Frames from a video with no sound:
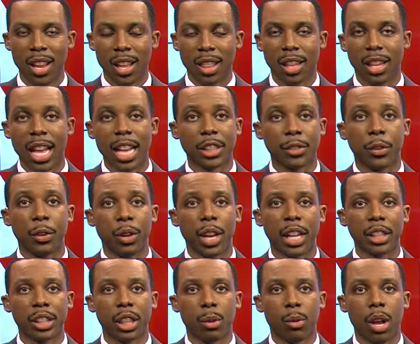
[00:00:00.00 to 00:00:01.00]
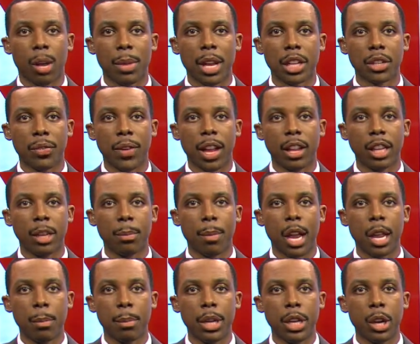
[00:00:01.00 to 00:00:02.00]
The last few days in the Wabash Valley
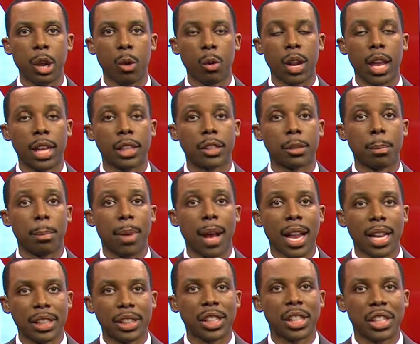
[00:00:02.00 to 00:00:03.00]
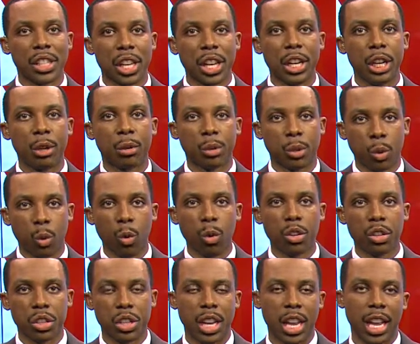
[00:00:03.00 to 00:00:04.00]
might be known as Bicentennial
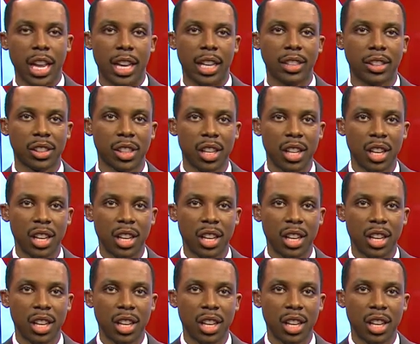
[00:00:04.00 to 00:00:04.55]
Torch Days.